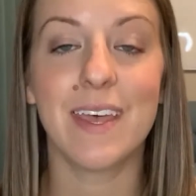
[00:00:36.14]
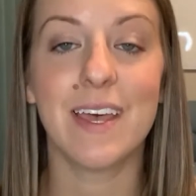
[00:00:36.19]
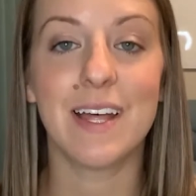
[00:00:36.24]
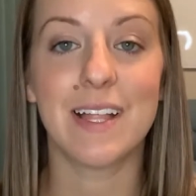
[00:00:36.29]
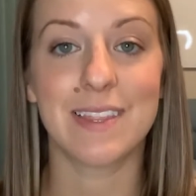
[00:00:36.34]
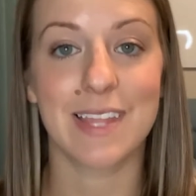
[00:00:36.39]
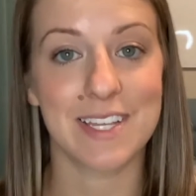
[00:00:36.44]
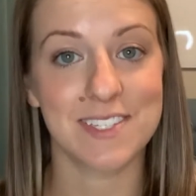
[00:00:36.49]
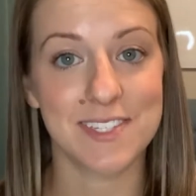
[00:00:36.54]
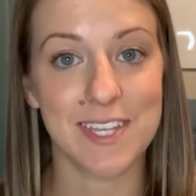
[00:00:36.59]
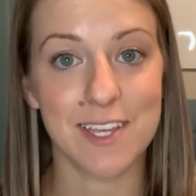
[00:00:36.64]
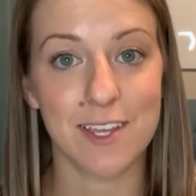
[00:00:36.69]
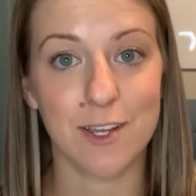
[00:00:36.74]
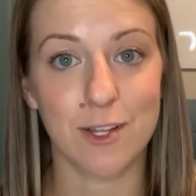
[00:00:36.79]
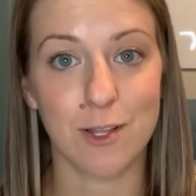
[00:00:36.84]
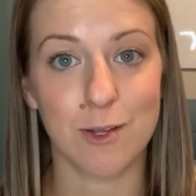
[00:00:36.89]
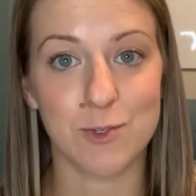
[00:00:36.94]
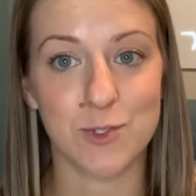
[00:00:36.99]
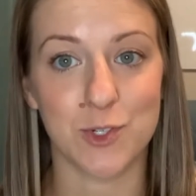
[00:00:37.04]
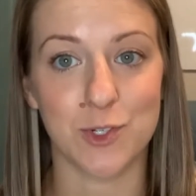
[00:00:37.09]
Let's take a
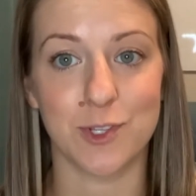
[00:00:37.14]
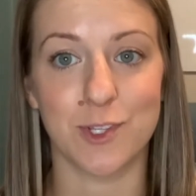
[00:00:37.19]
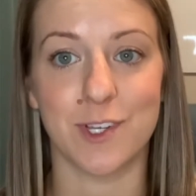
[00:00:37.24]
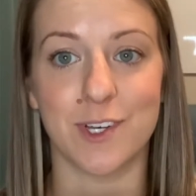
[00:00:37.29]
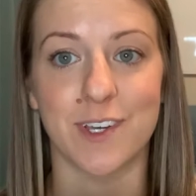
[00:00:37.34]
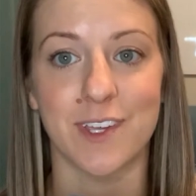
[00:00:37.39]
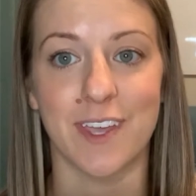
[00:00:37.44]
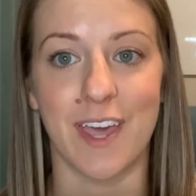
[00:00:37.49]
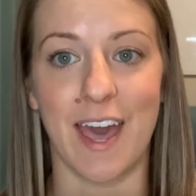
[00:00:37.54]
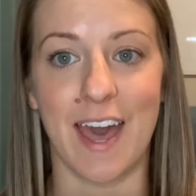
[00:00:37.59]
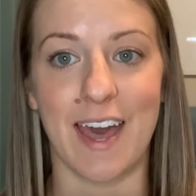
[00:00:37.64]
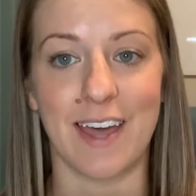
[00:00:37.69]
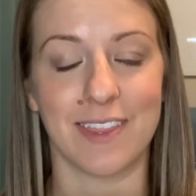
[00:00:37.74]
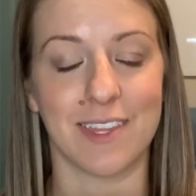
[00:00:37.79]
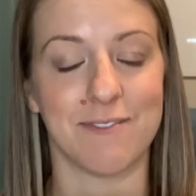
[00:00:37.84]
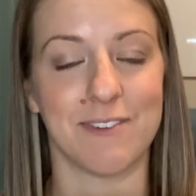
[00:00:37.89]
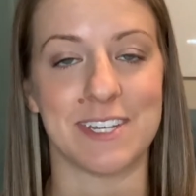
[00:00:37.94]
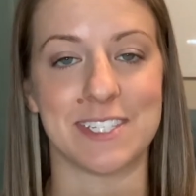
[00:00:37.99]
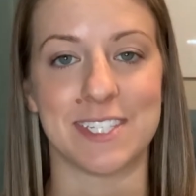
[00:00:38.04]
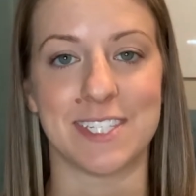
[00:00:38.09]
closer look at
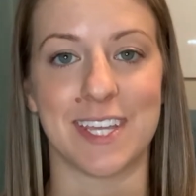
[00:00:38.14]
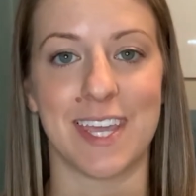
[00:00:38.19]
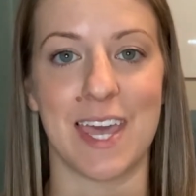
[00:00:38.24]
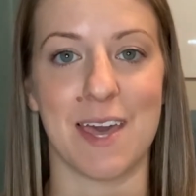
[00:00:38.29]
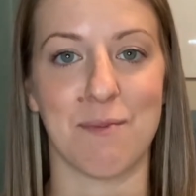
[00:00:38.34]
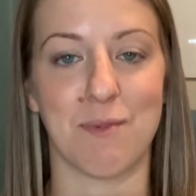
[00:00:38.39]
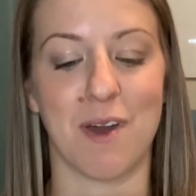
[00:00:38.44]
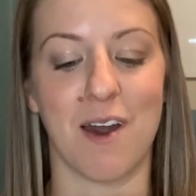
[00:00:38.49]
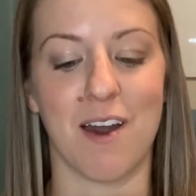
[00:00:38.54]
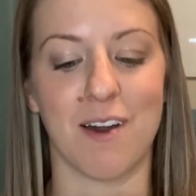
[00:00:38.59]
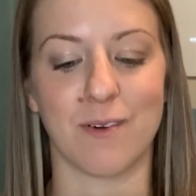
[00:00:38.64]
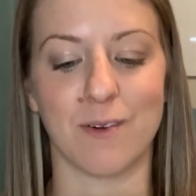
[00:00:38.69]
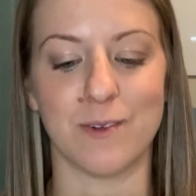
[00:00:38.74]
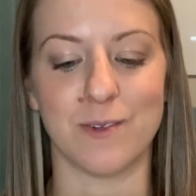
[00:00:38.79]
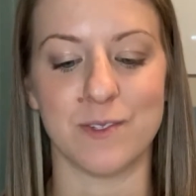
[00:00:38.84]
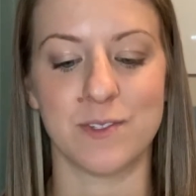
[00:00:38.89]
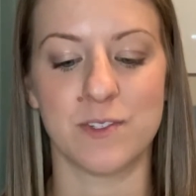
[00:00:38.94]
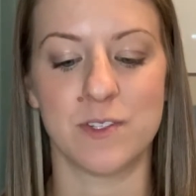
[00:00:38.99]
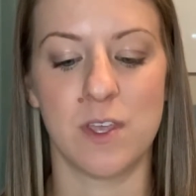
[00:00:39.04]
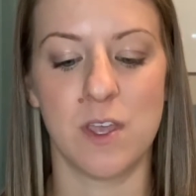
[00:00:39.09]
the Vesticam
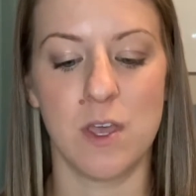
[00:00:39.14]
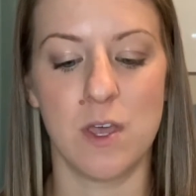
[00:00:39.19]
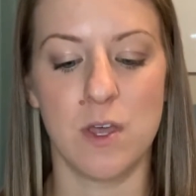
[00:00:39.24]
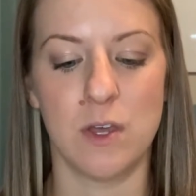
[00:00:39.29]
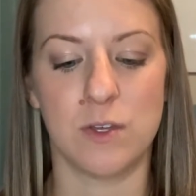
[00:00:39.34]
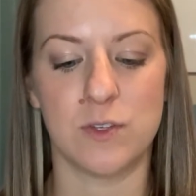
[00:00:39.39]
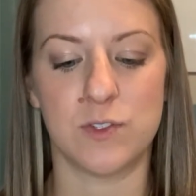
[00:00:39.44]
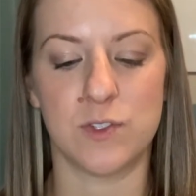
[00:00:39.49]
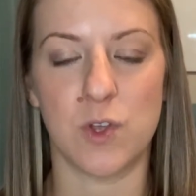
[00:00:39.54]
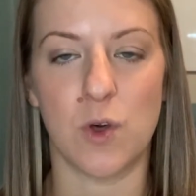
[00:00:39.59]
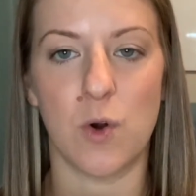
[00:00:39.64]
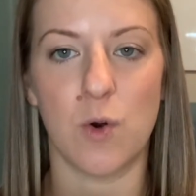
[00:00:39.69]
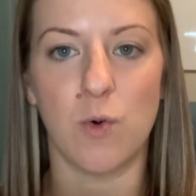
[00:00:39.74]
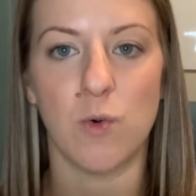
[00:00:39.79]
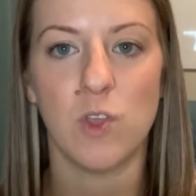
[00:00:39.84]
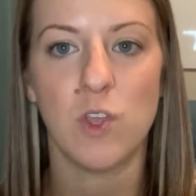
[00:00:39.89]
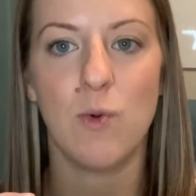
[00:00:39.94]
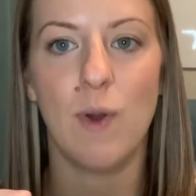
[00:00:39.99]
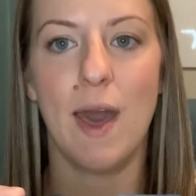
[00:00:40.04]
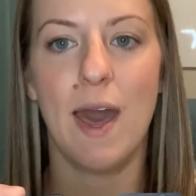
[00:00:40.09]
goggles. So
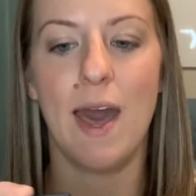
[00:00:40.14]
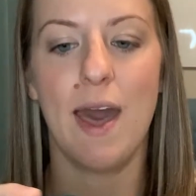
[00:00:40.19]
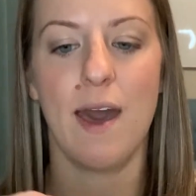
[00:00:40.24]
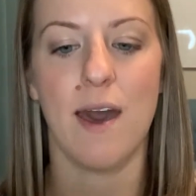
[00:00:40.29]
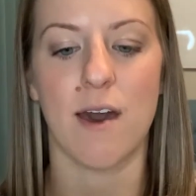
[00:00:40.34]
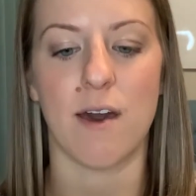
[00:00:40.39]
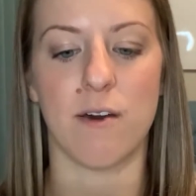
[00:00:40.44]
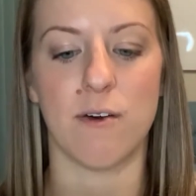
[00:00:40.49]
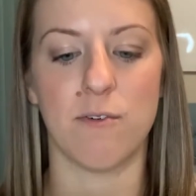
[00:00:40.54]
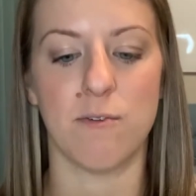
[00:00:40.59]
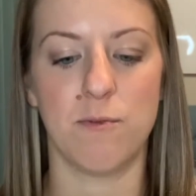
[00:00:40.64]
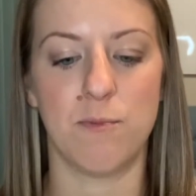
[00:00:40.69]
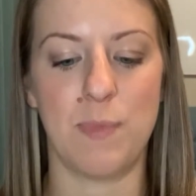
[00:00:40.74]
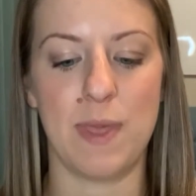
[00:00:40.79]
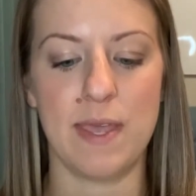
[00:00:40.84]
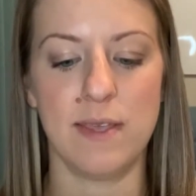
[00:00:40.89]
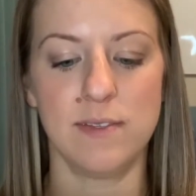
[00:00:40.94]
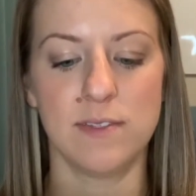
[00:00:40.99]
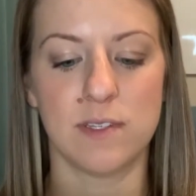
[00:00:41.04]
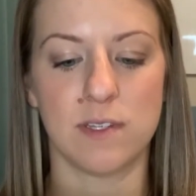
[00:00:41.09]
you have
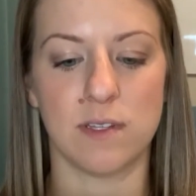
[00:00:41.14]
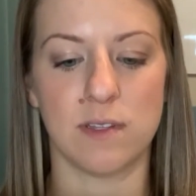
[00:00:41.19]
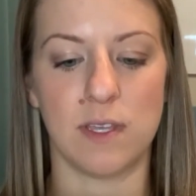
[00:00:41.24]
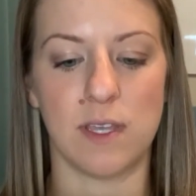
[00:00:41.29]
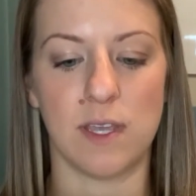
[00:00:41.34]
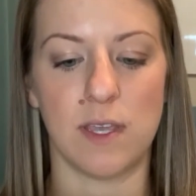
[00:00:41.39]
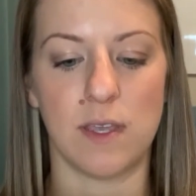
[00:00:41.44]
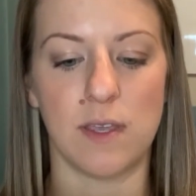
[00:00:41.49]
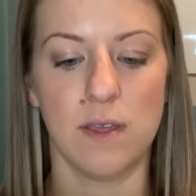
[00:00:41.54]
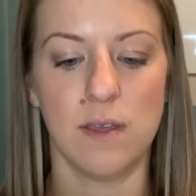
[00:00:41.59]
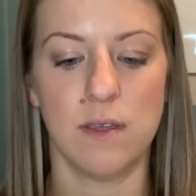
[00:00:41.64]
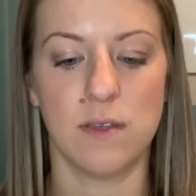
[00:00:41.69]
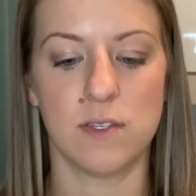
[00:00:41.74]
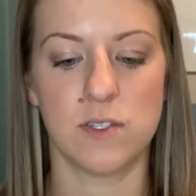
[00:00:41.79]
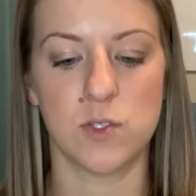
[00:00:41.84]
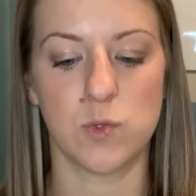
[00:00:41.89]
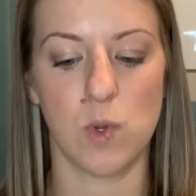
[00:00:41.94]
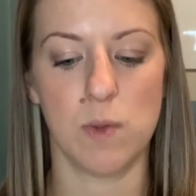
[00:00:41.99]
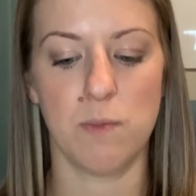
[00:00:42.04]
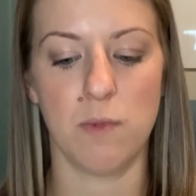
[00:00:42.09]
basically
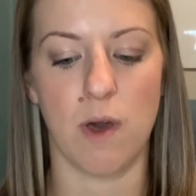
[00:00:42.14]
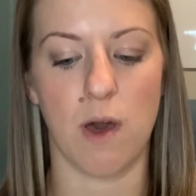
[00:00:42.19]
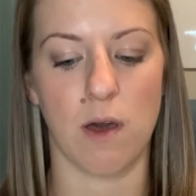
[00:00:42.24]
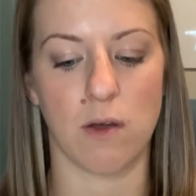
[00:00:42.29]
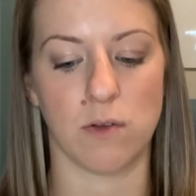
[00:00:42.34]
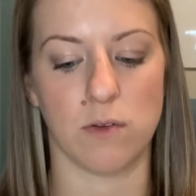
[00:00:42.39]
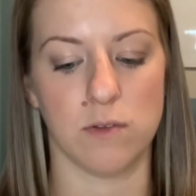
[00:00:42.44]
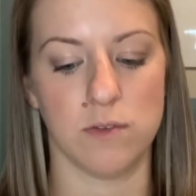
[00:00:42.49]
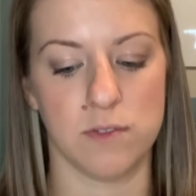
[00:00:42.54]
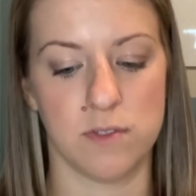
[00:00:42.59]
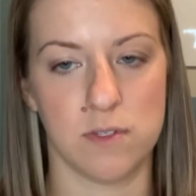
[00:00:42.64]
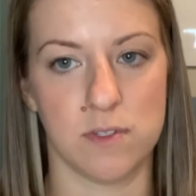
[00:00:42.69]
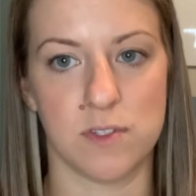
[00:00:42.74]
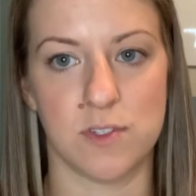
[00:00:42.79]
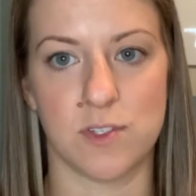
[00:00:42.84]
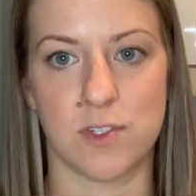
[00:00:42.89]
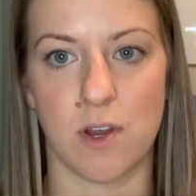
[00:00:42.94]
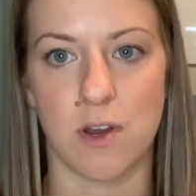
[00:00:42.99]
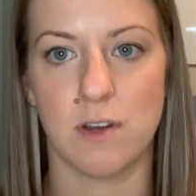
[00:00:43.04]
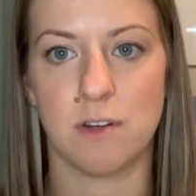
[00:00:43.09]
swim goggles to
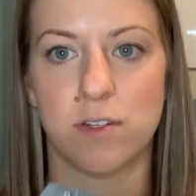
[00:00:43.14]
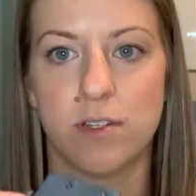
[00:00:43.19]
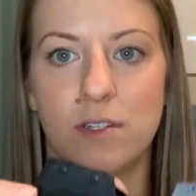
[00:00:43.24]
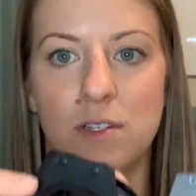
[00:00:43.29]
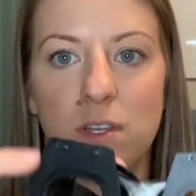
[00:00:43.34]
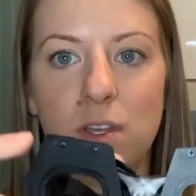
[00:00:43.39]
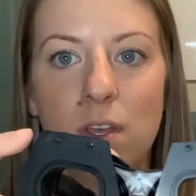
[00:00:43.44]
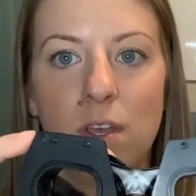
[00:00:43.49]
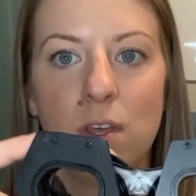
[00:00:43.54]
start.